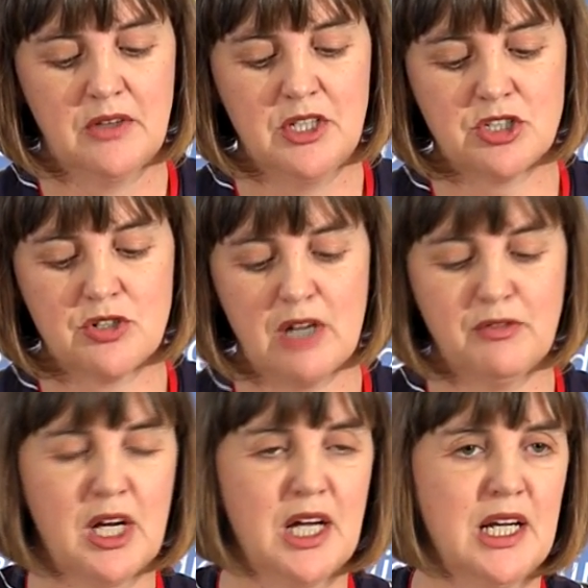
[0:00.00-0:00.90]
These
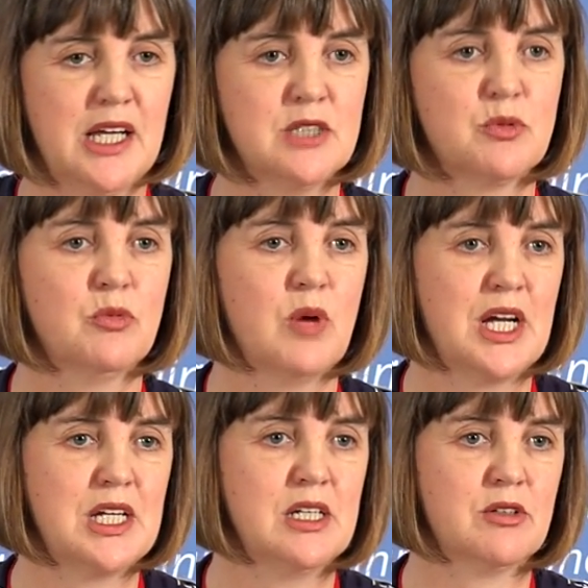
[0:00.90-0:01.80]
draft guidelines were
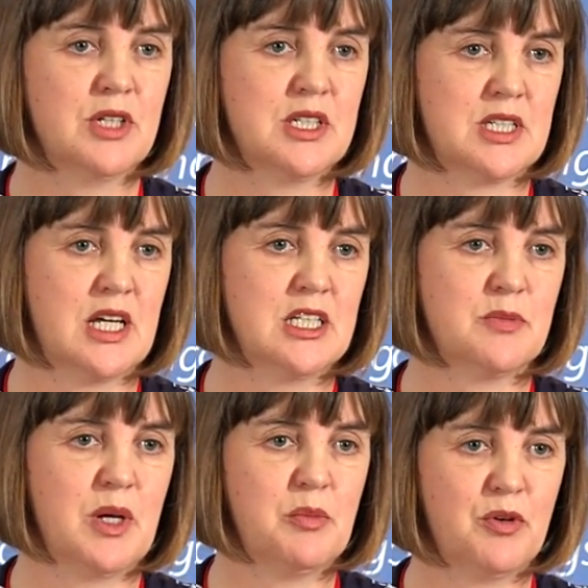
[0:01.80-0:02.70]
widely criticised
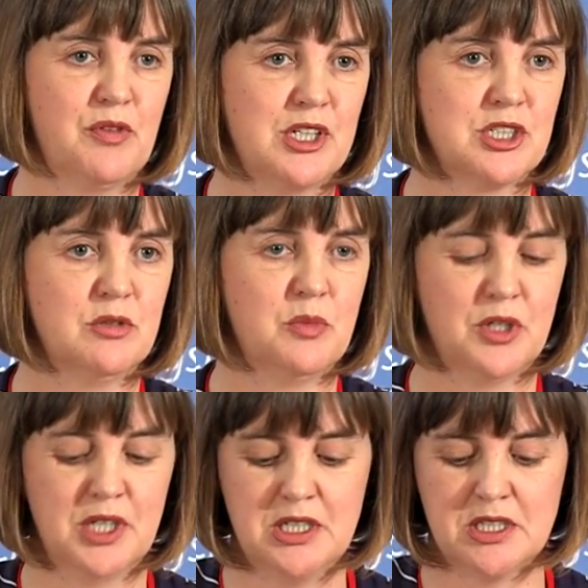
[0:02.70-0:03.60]
by professional
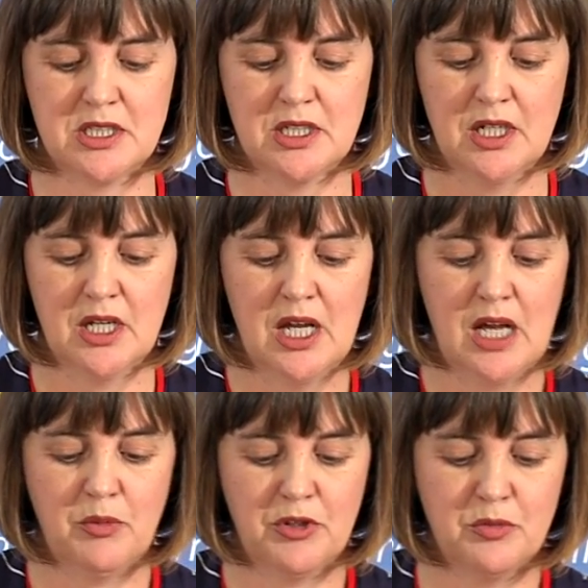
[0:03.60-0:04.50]
bodies,
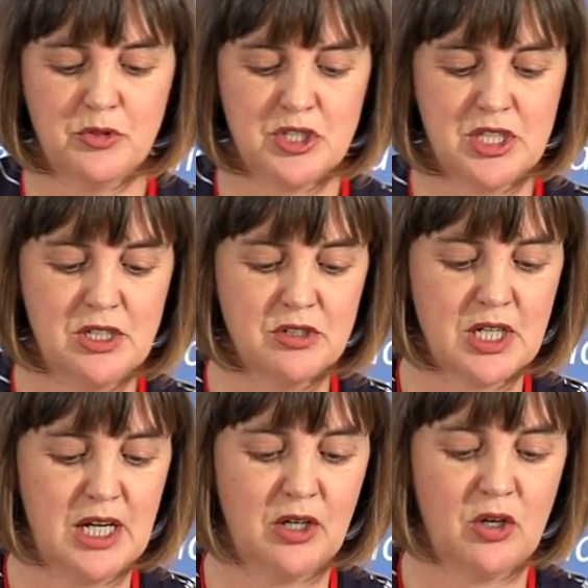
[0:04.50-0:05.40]
with the most senior
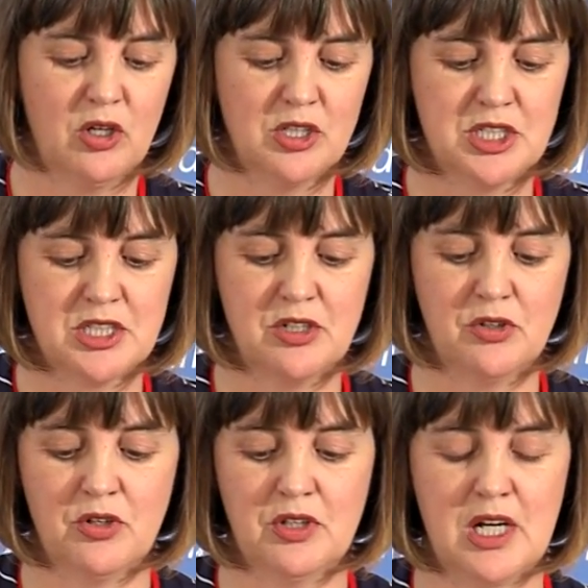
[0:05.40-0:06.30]
gynaecologist in
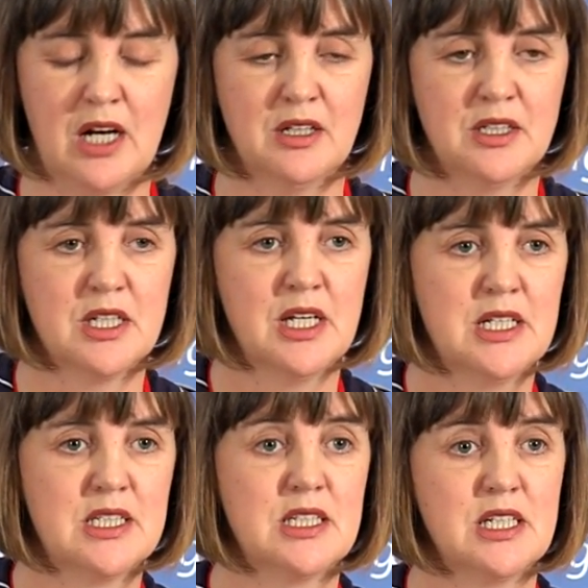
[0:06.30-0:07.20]
Northern Ireland
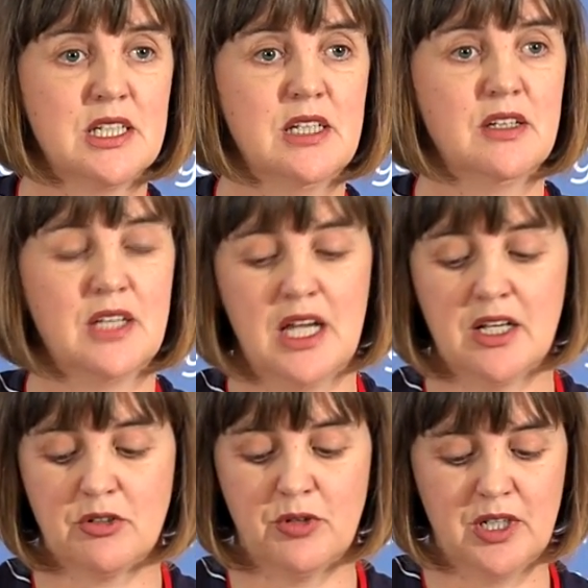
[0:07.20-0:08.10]
stating that they
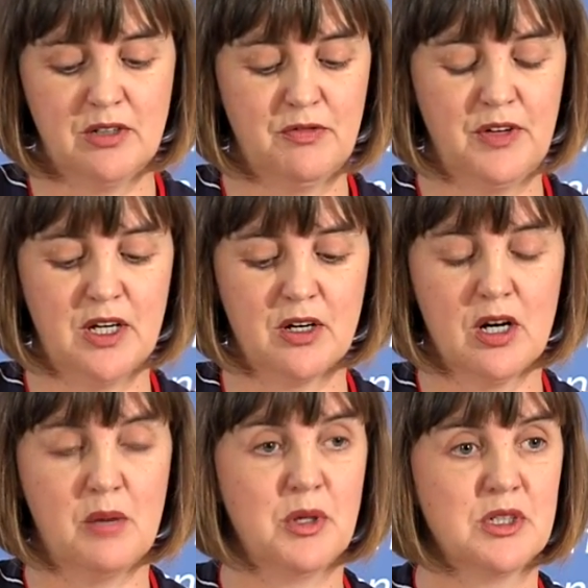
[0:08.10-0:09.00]
had created fear
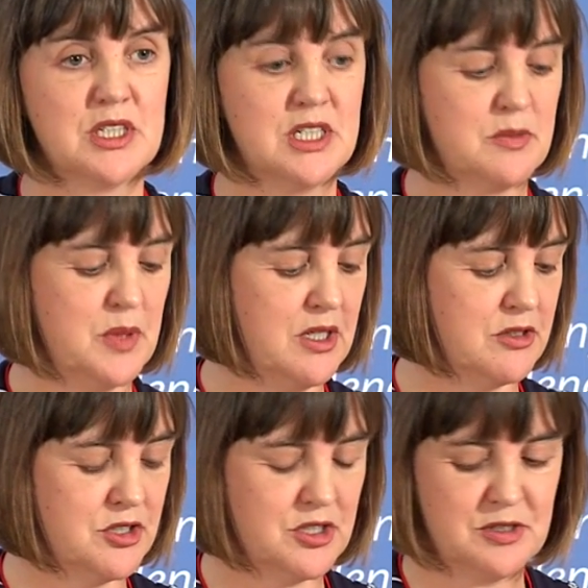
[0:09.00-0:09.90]
amongst his
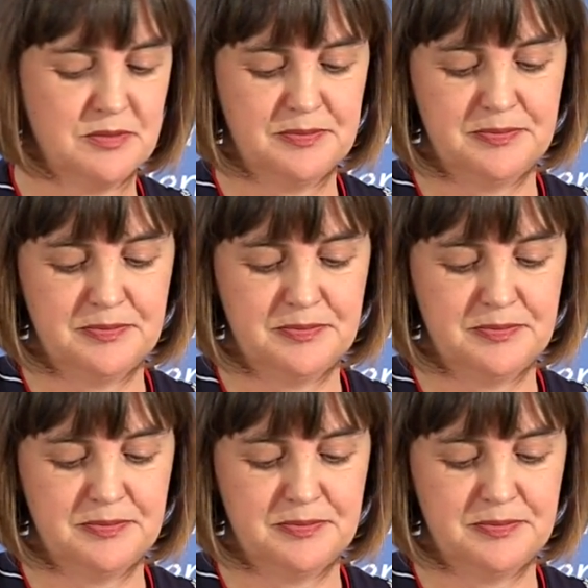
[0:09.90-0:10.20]
peers.